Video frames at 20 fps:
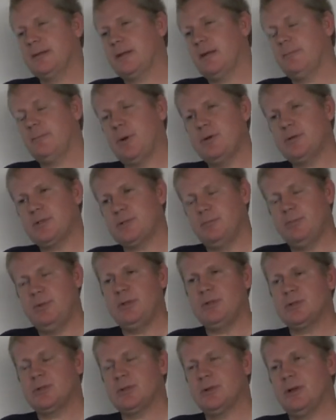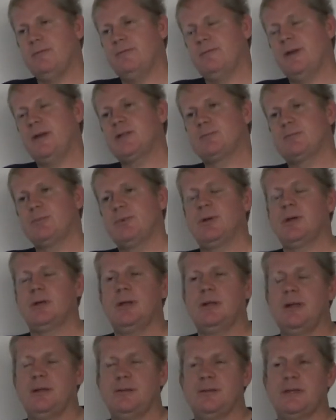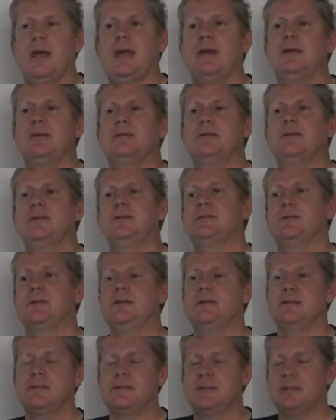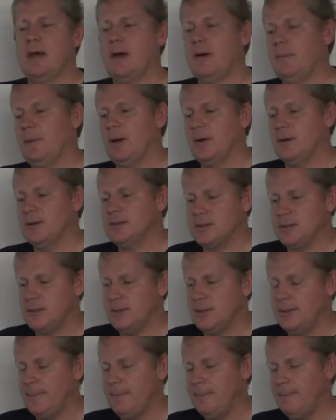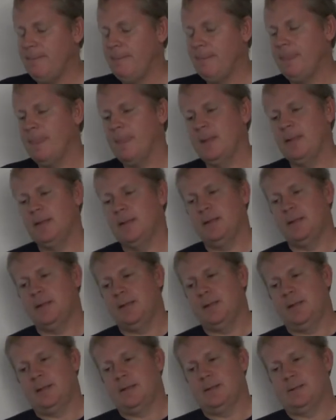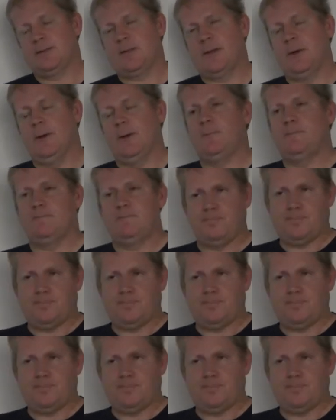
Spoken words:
I'll post a picture on Facebook and I'll tag it to you so you can see how Baron's doing. So,